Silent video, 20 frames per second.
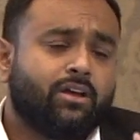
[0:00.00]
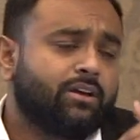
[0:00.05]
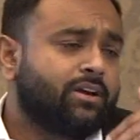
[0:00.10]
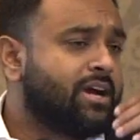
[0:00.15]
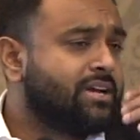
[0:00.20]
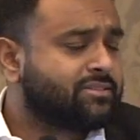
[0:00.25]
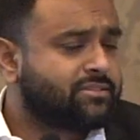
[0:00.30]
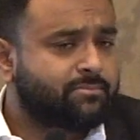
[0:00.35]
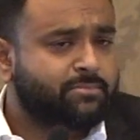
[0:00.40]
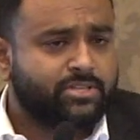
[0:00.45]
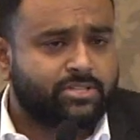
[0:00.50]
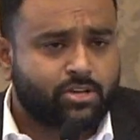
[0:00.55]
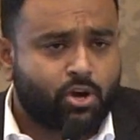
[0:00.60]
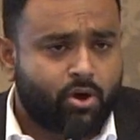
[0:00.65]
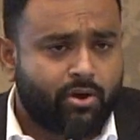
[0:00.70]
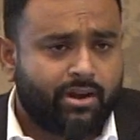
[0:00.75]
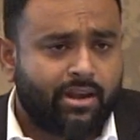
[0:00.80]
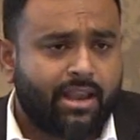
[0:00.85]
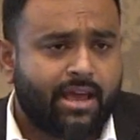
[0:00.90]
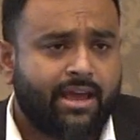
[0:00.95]
Customers are
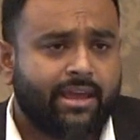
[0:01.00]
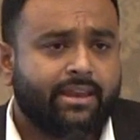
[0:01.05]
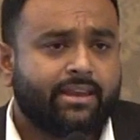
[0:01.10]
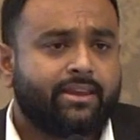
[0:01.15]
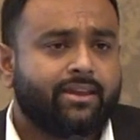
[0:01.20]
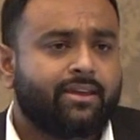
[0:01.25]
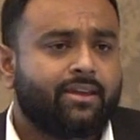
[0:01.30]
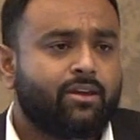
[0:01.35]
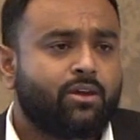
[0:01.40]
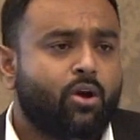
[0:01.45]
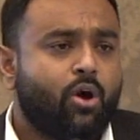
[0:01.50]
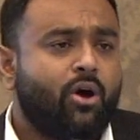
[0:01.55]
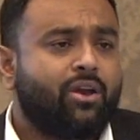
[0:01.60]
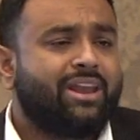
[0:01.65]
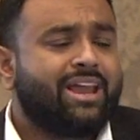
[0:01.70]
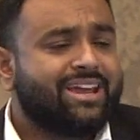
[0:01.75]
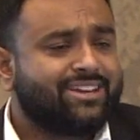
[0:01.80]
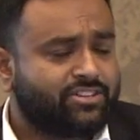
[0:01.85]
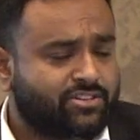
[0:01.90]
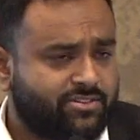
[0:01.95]
online.
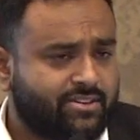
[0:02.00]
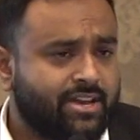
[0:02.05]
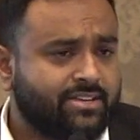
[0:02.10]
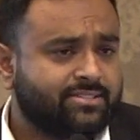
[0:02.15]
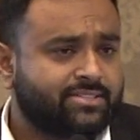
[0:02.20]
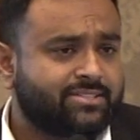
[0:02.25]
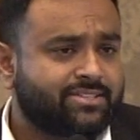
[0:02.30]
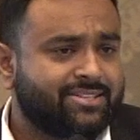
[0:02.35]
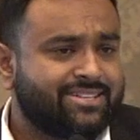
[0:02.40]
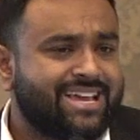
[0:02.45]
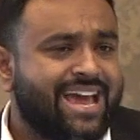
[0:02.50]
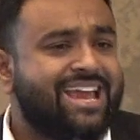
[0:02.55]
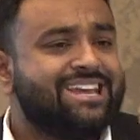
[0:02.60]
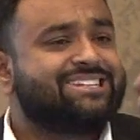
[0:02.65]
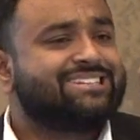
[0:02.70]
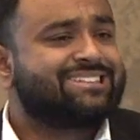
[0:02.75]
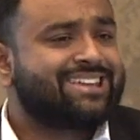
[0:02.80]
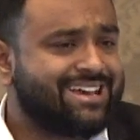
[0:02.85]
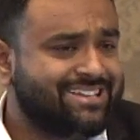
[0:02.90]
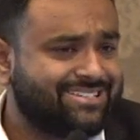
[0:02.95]
Online trust
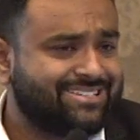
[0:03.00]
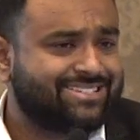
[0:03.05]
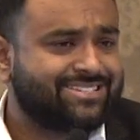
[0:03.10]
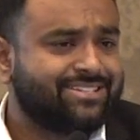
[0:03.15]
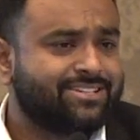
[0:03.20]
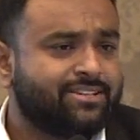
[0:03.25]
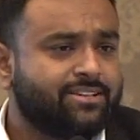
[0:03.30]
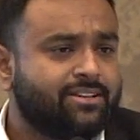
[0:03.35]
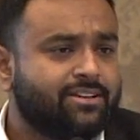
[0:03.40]
and trust